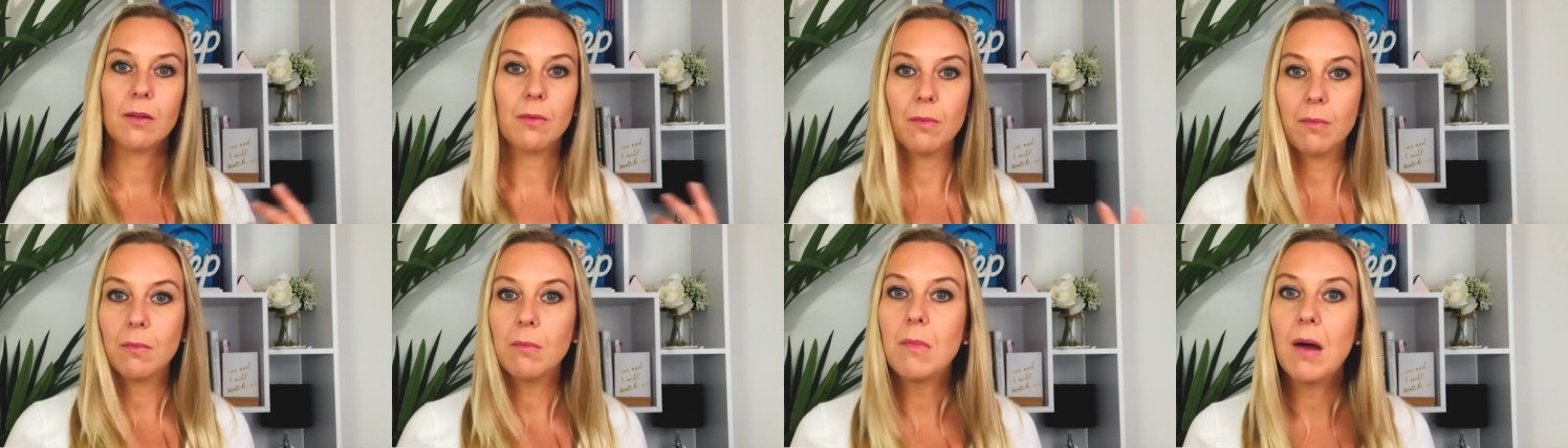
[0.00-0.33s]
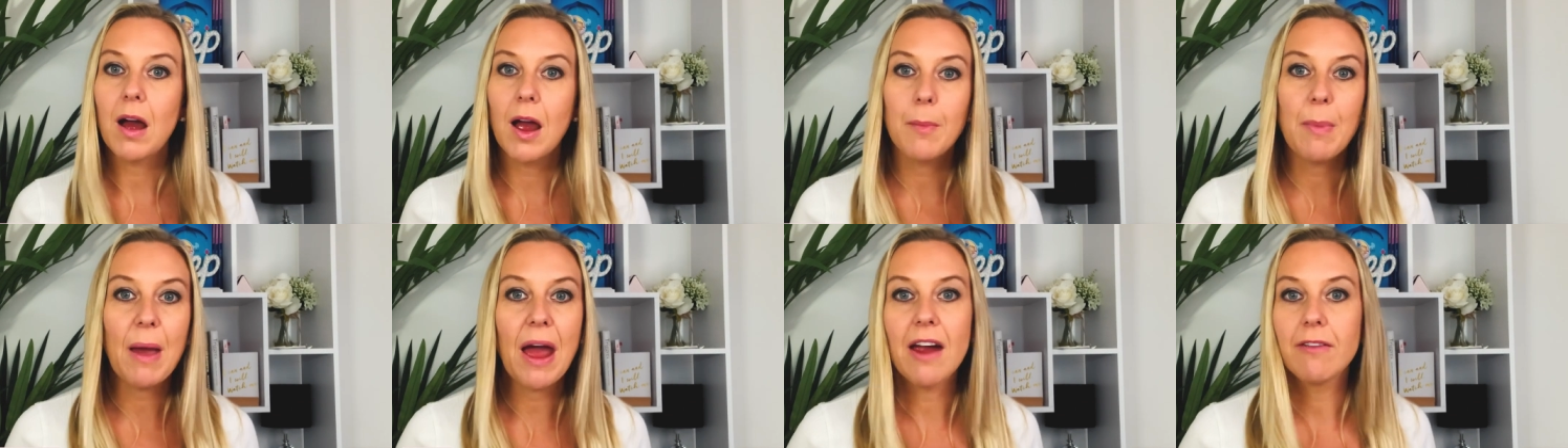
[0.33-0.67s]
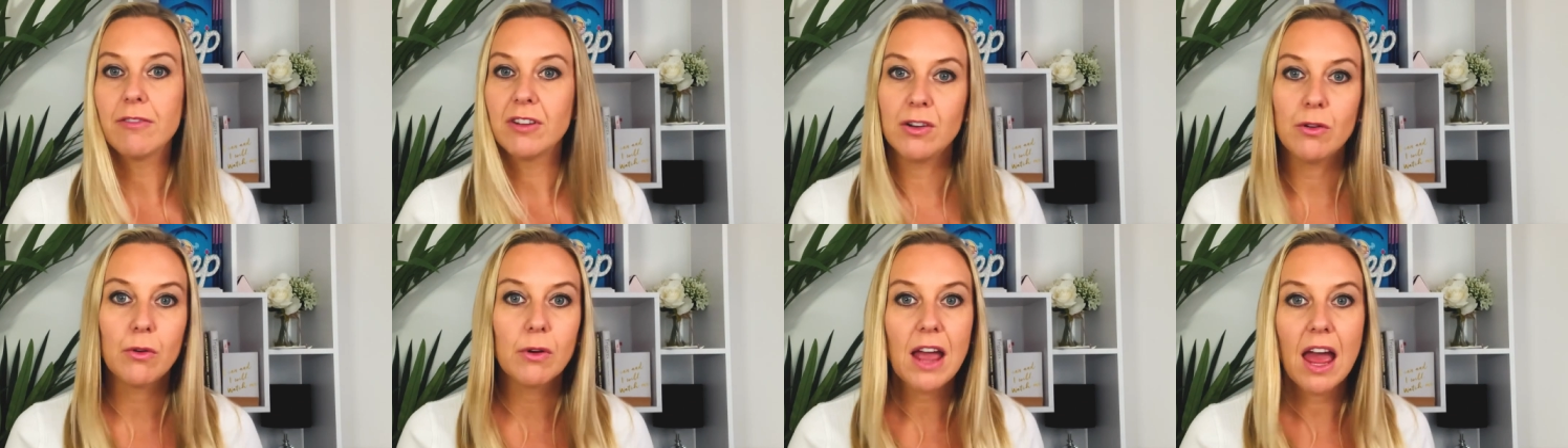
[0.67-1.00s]
my
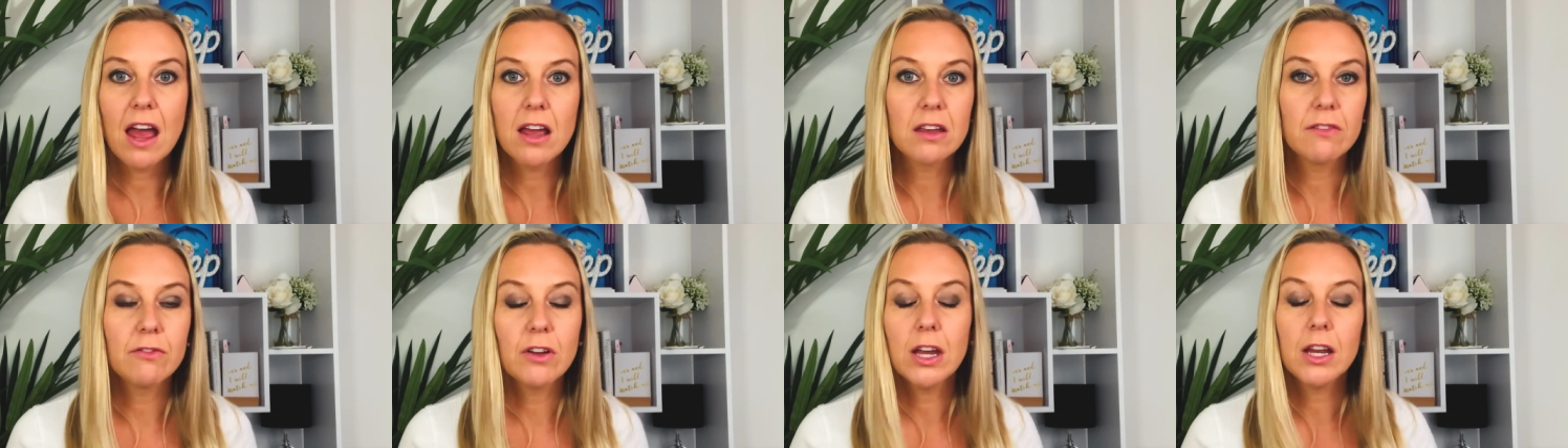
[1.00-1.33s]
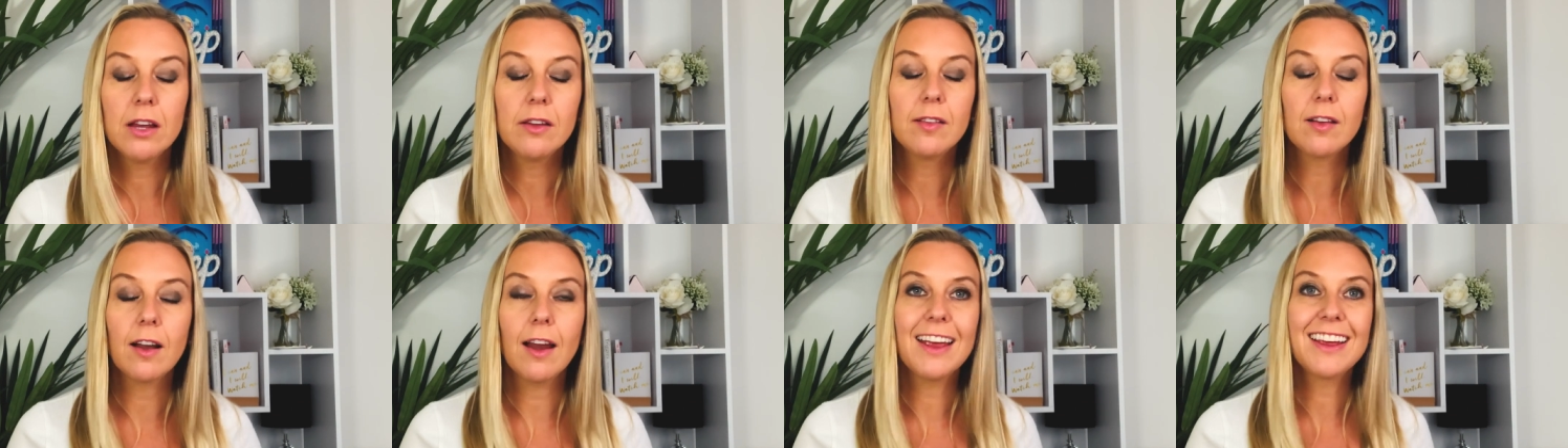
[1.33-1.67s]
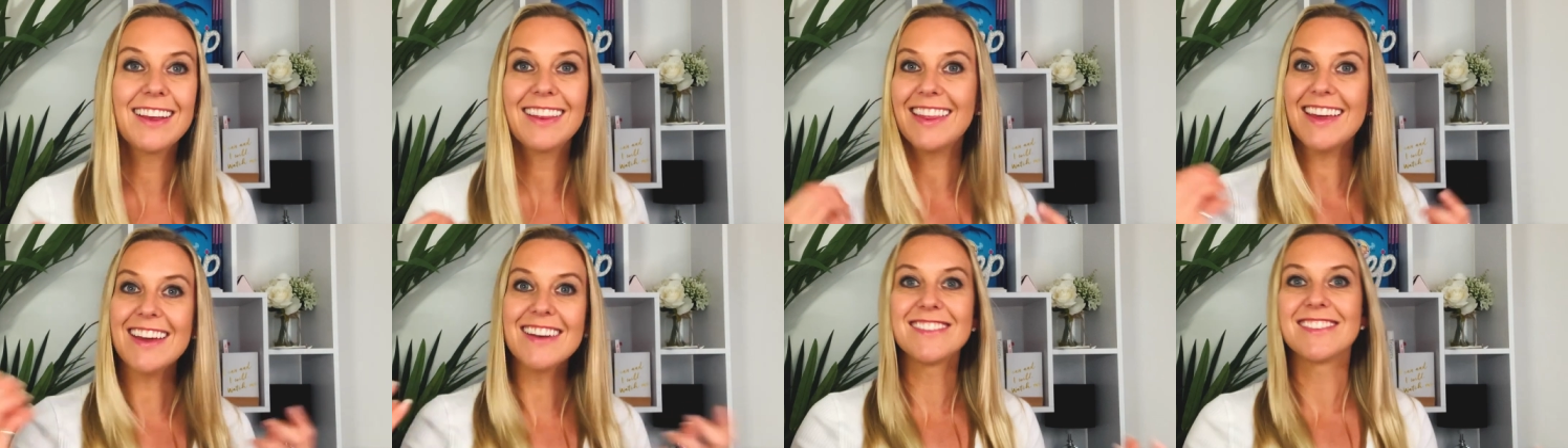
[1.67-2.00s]
parent or caregiver is
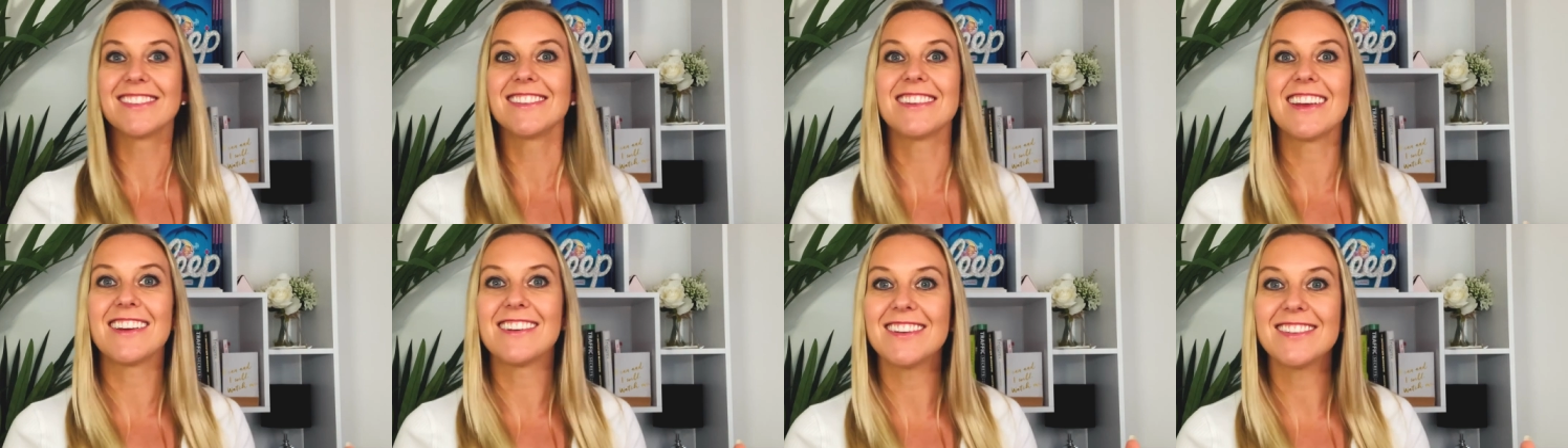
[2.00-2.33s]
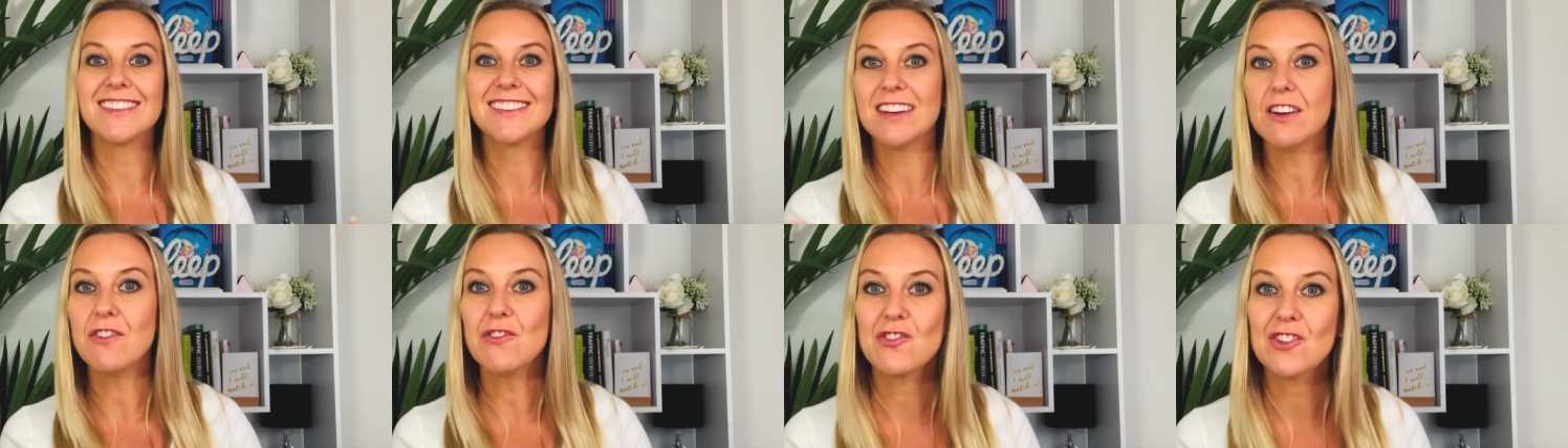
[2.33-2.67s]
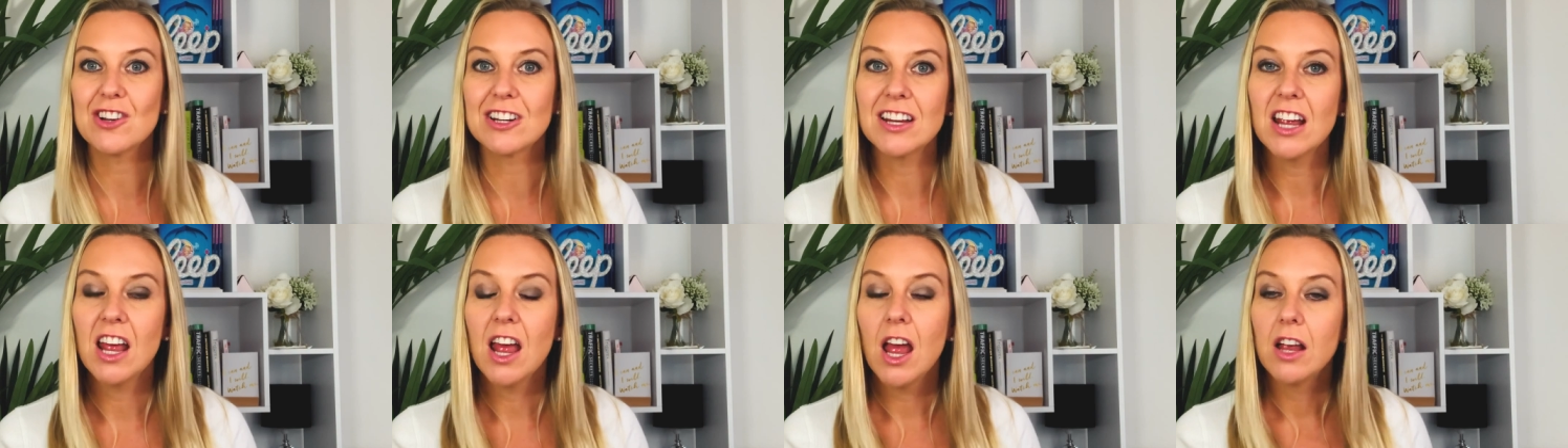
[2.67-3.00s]
like this and it's
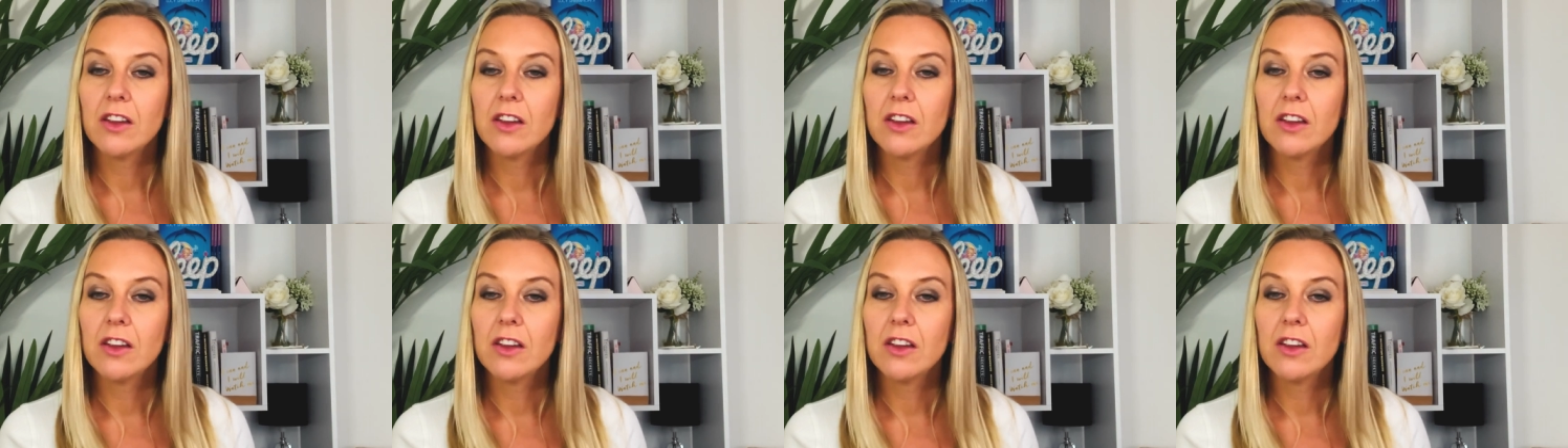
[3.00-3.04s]
different.